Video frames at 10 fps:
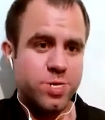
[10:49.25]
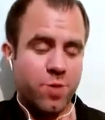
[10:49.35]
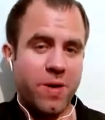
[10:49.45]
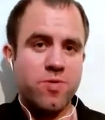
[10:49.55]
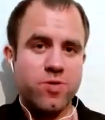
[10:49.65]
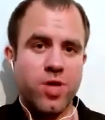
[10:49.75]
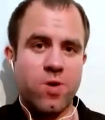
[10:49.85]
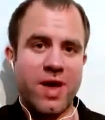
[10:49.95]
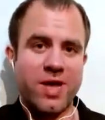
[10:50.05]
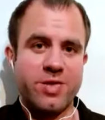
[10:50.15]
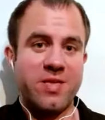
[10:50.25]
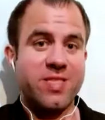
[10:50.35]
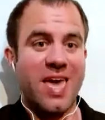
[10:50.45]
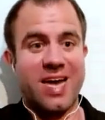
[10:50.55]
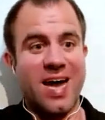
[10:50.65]
So people don't actually
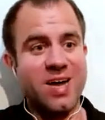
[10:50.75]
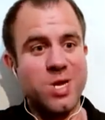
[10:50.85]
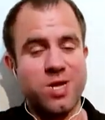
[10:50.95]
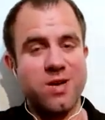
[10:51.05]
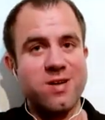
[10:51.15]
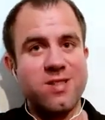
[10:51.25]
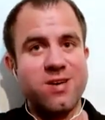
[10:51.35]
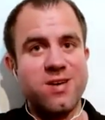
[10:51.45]
take action.